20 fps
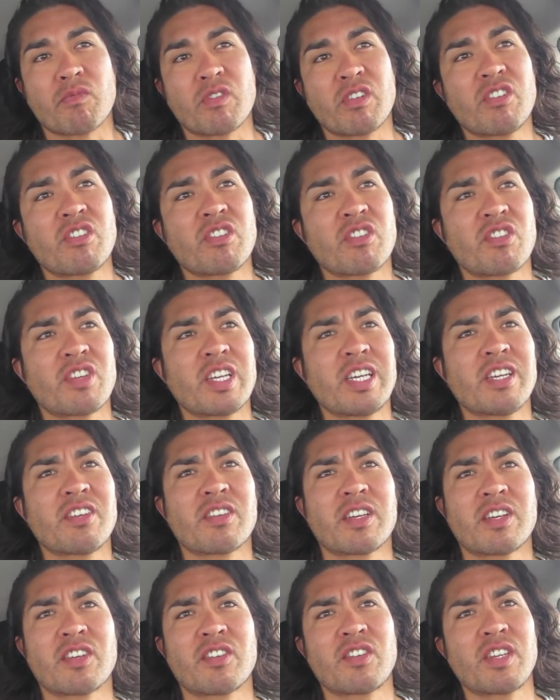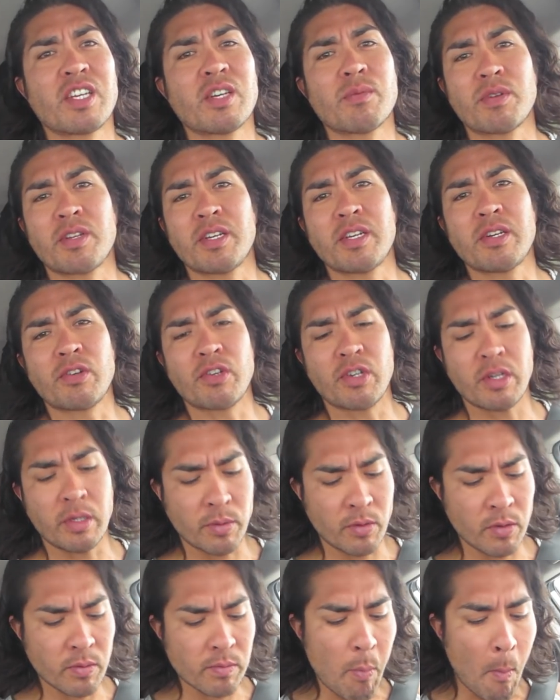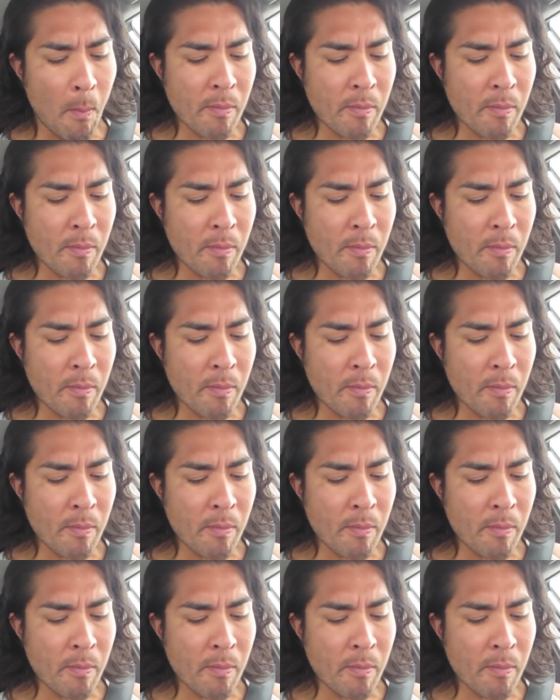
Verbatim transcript: These just taste like stale potato chips.